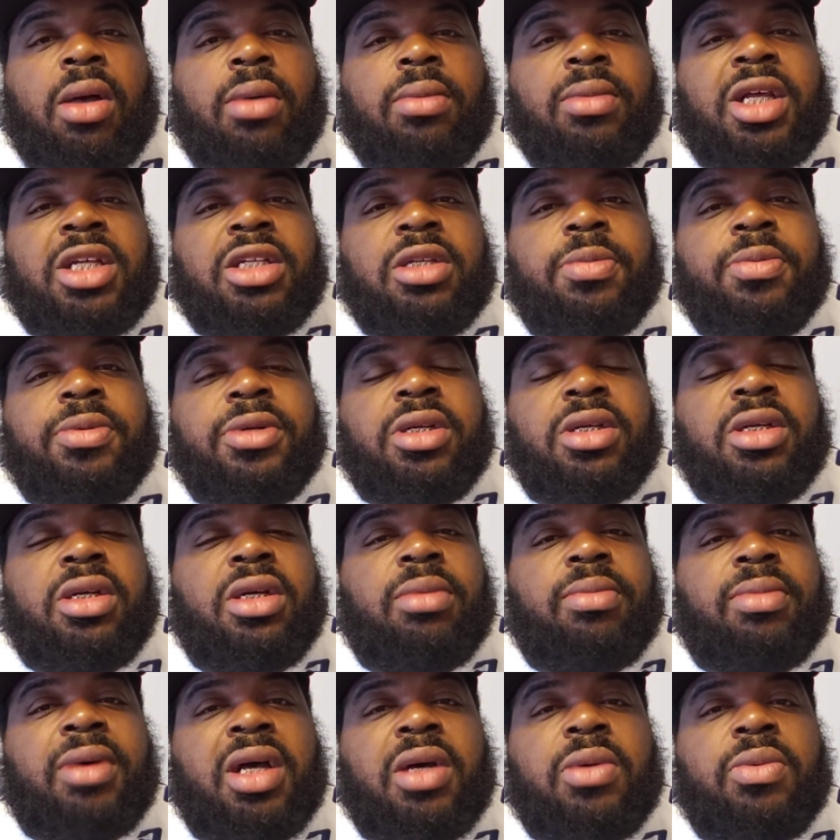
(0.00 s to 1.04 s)
That's a pretty
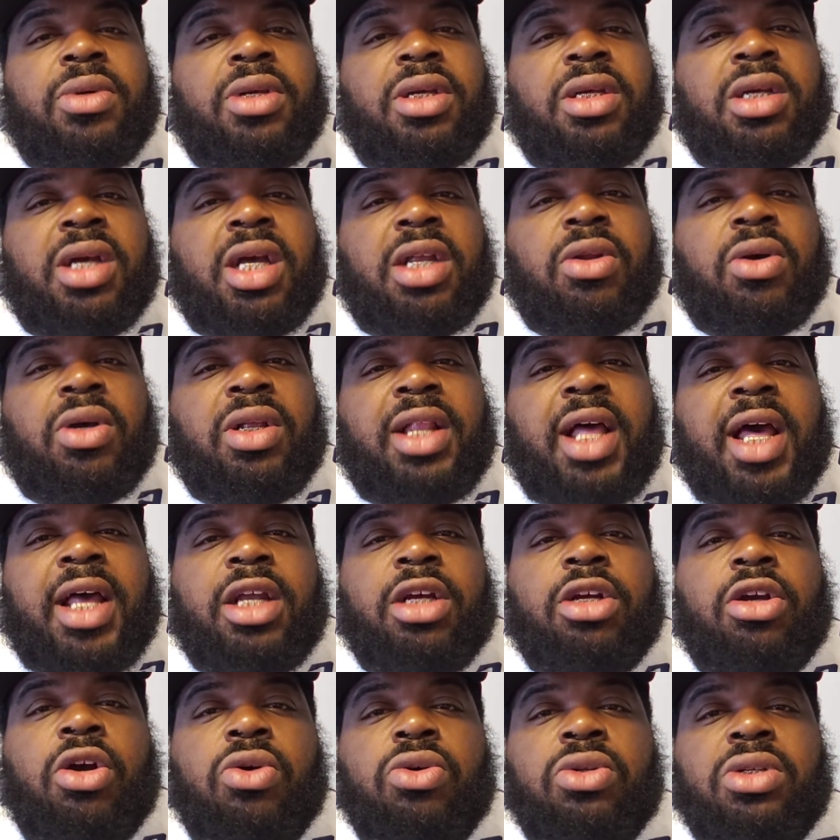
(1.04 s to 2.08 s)
good bye week. I know a lot
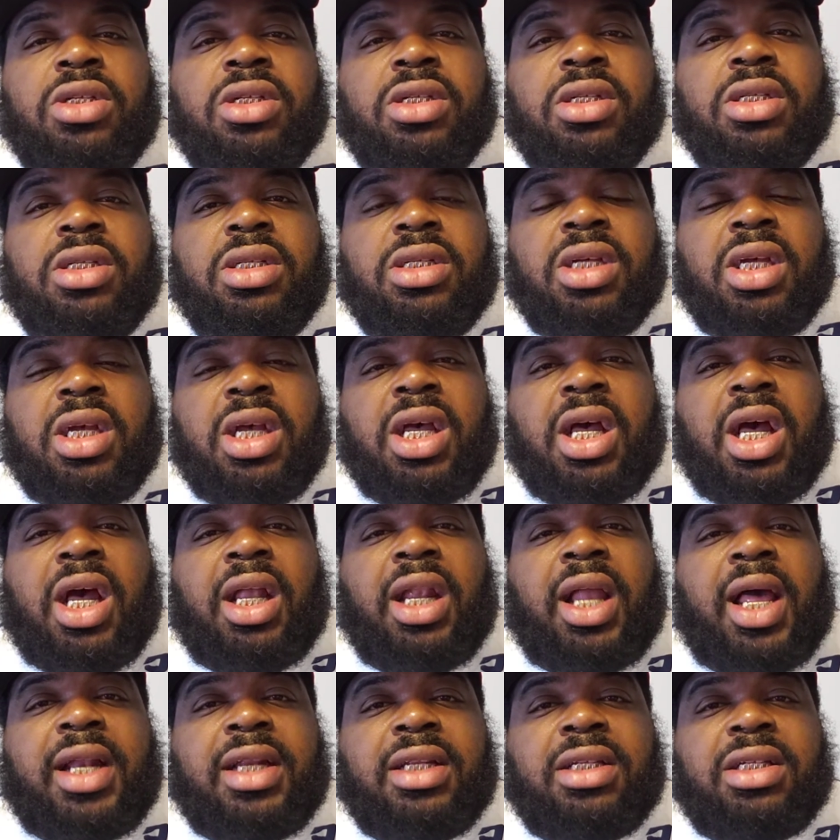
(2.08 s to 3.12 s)
of coaches, a
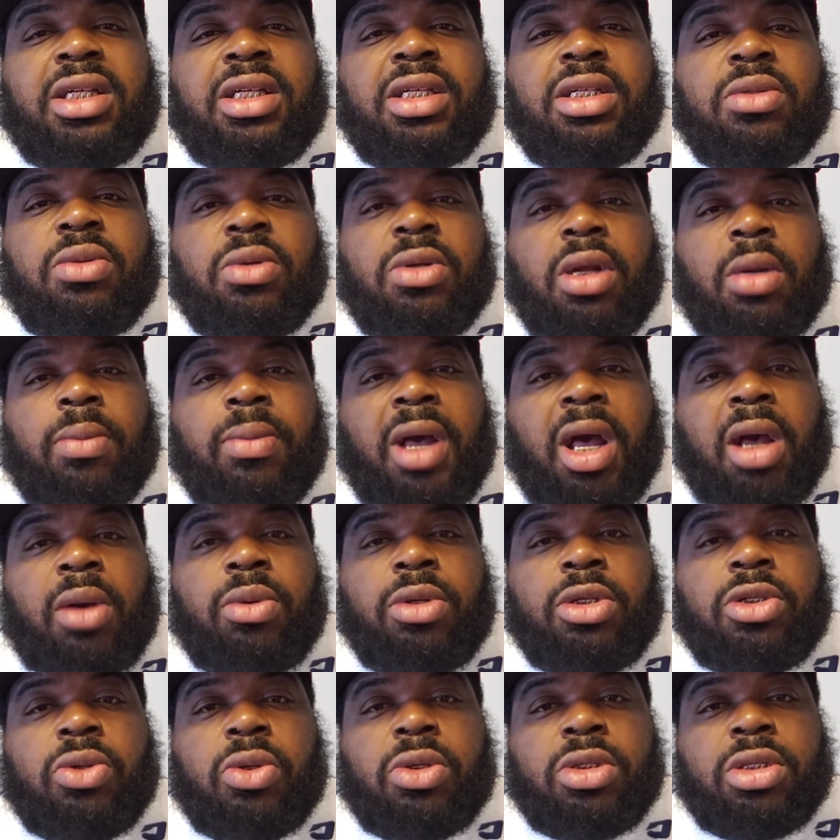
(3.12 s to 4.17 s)
lot of teams want their bye
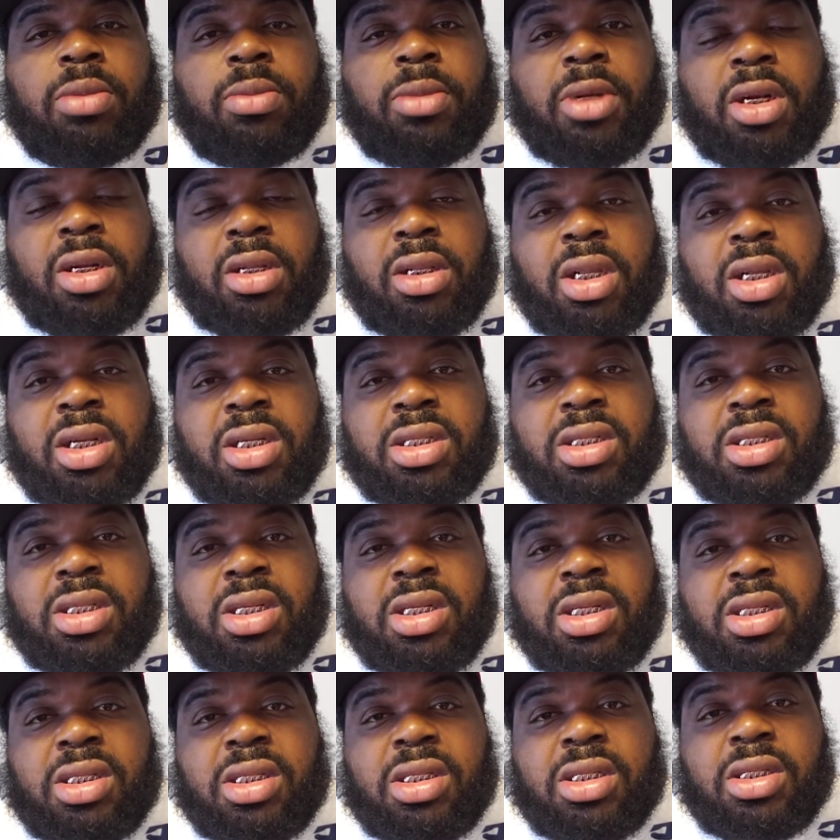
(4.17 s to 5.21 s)
week towards the middle of the
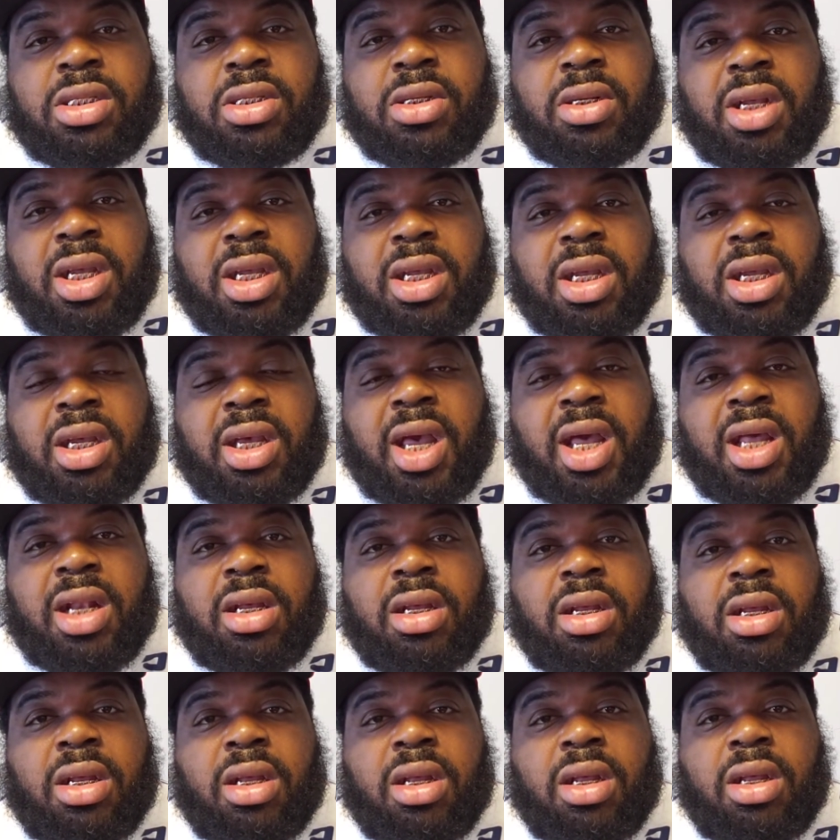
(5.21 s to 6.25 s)
season so they can kind
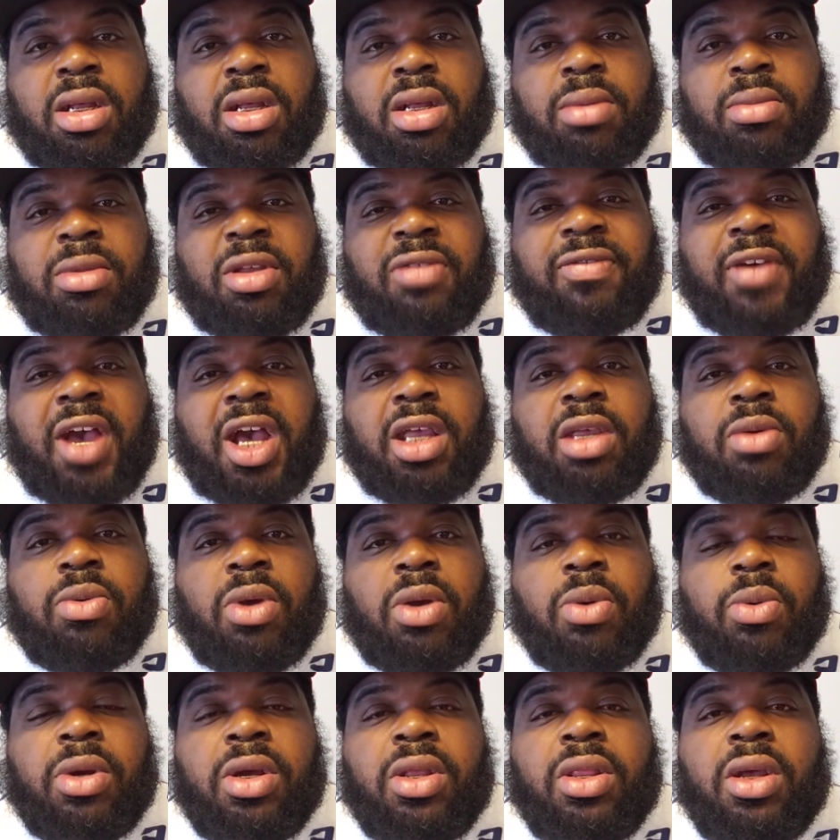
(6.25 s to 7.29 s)
of
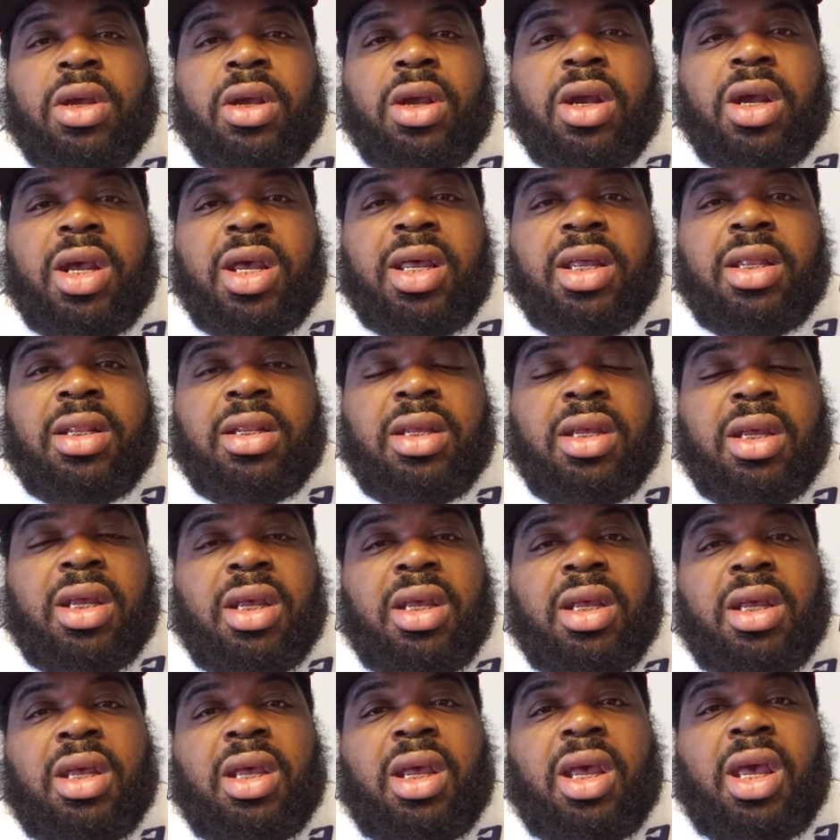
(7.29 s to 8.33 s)
evaluate where they're at
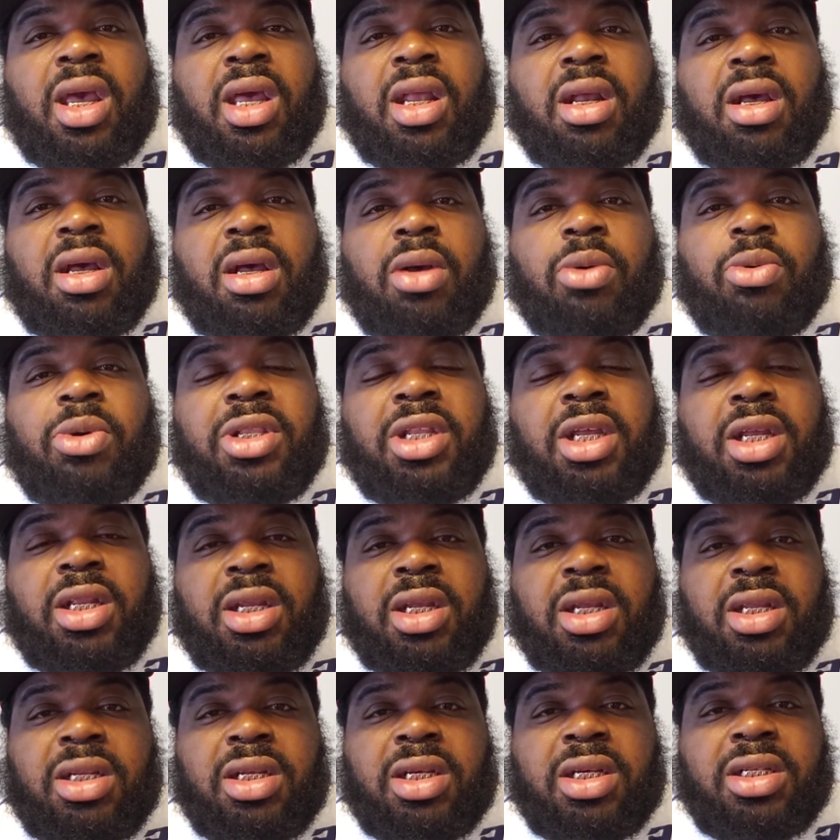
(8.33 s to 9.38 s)
and what they
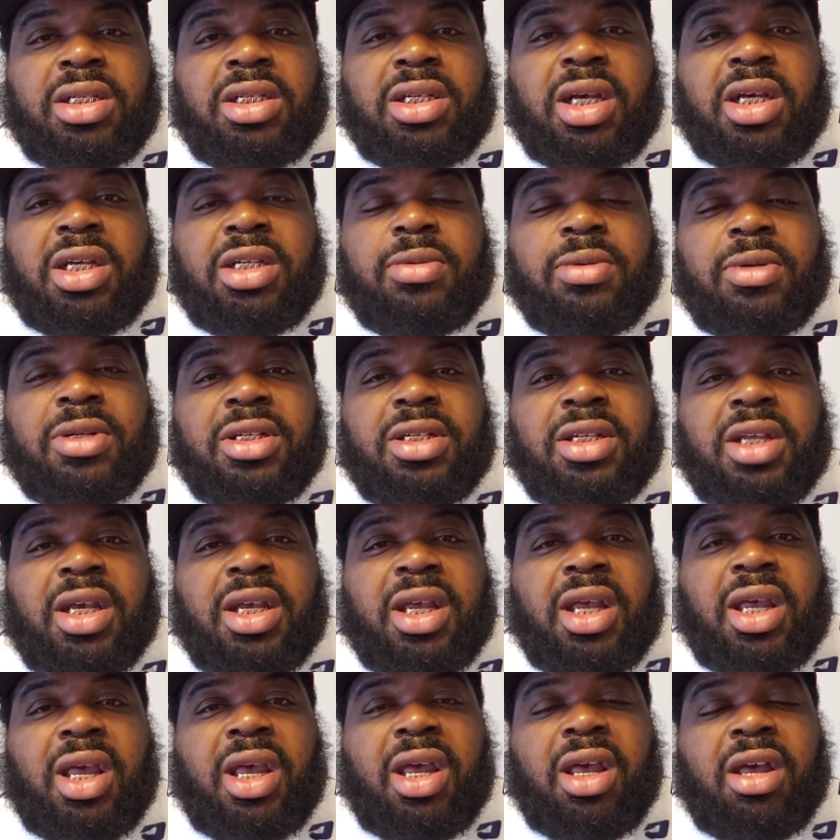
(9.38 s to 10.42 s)
need to adjust for the
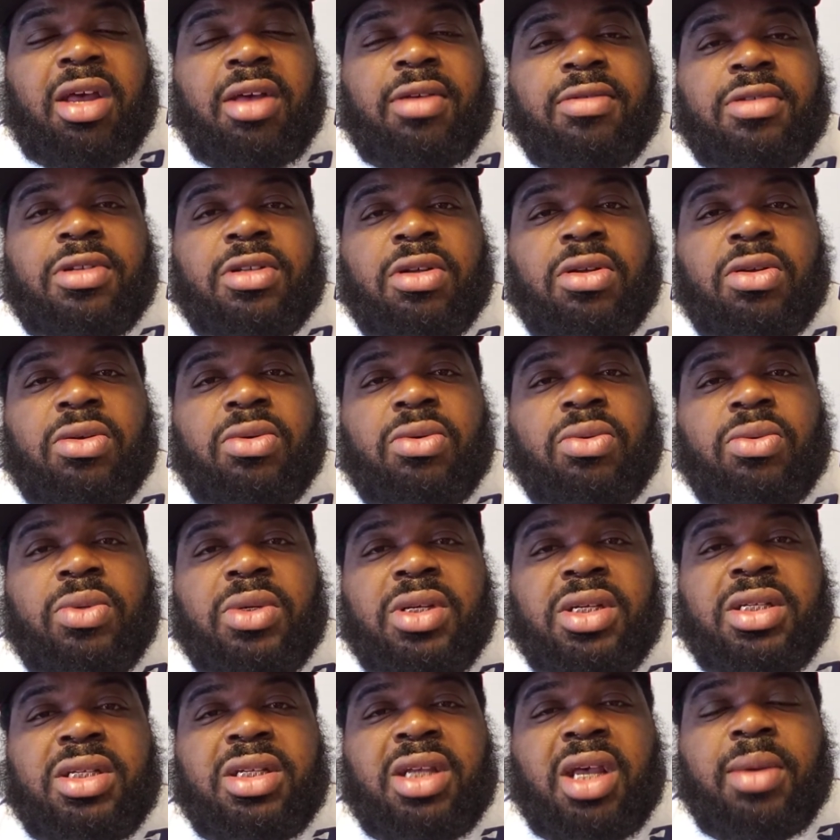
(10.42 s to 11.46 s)
second half. So
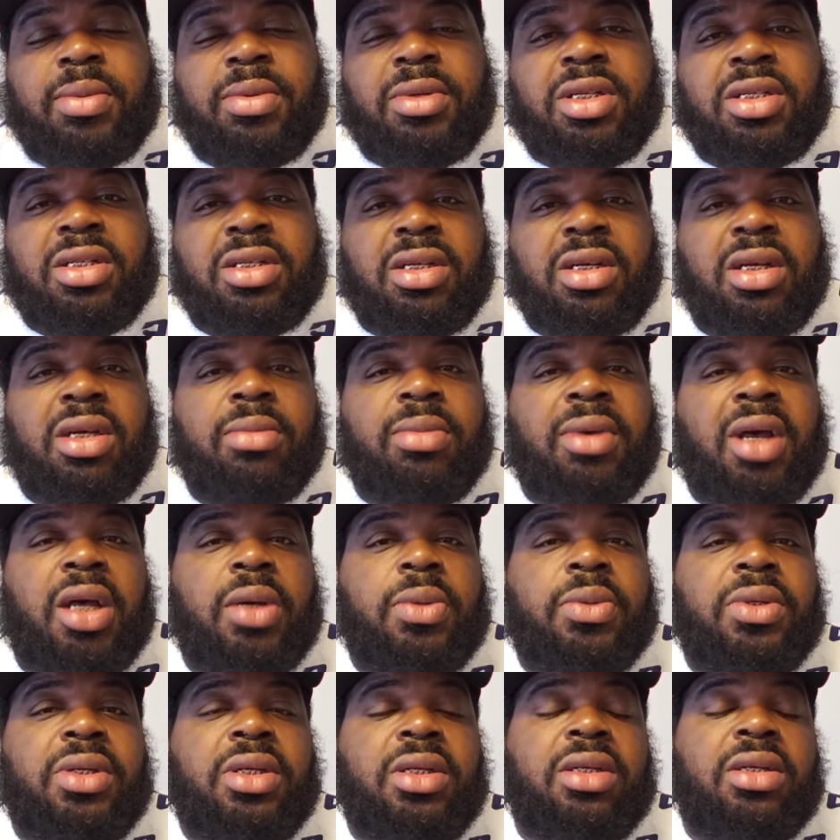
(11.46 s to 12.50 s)
week 7 is a good bye
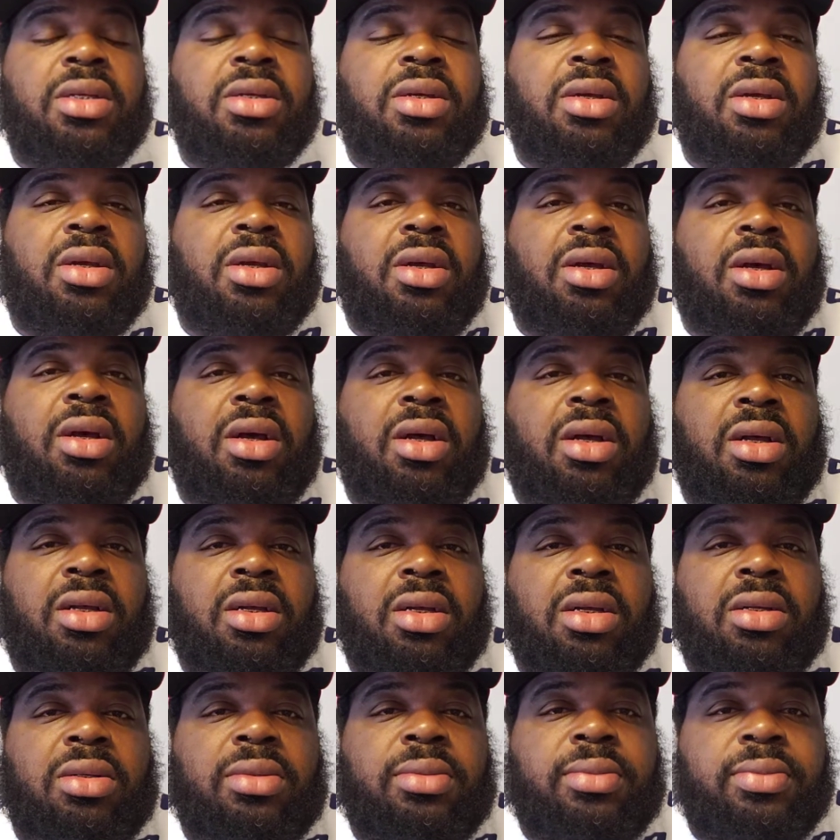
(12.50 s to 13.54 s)
week.
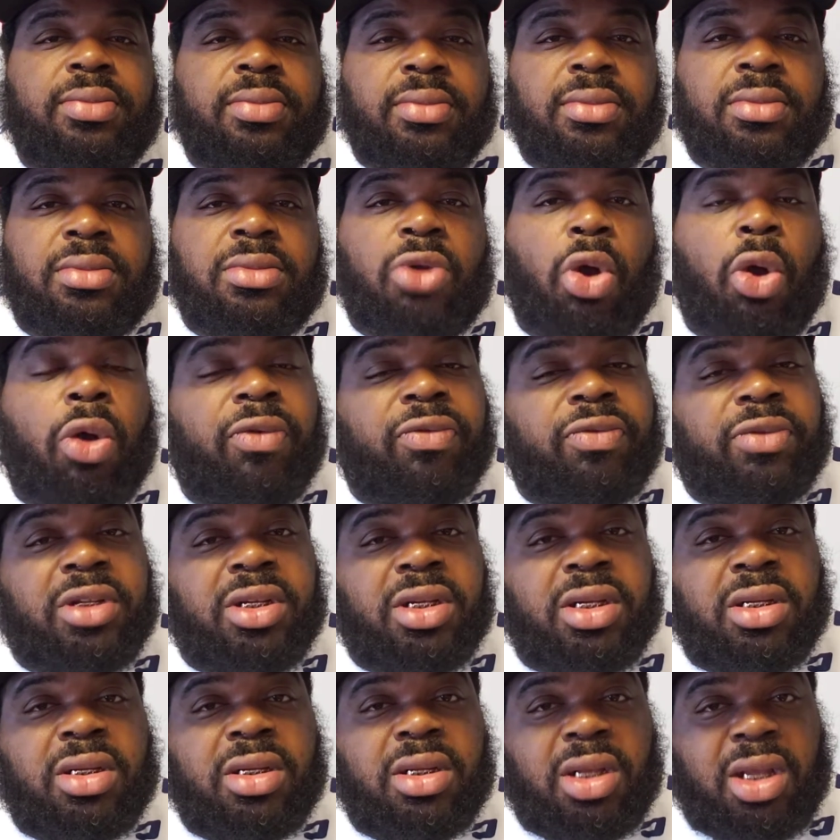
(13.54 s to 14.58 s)

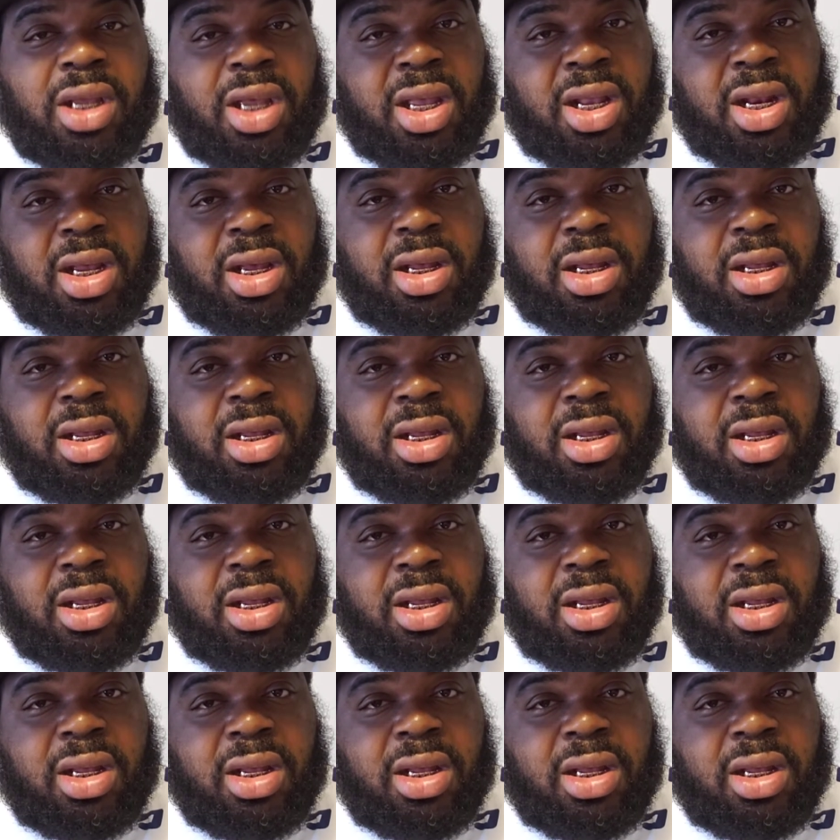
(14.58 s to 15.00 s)
Hopefully it